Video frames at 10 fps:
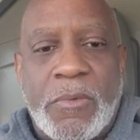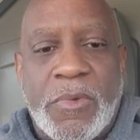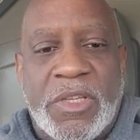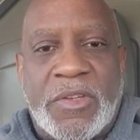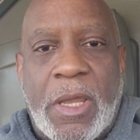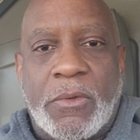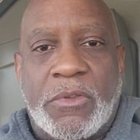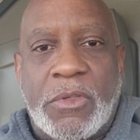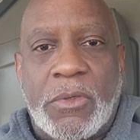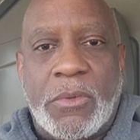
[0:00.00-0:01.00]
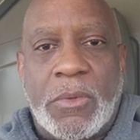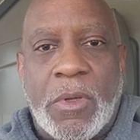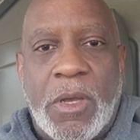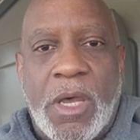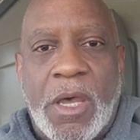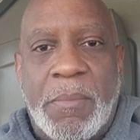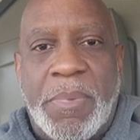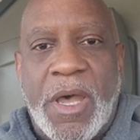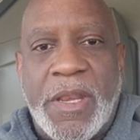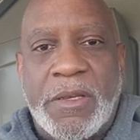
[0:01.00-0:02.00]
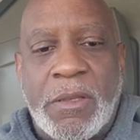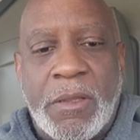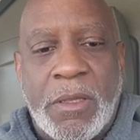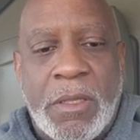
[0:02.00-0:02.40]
reach out to Bun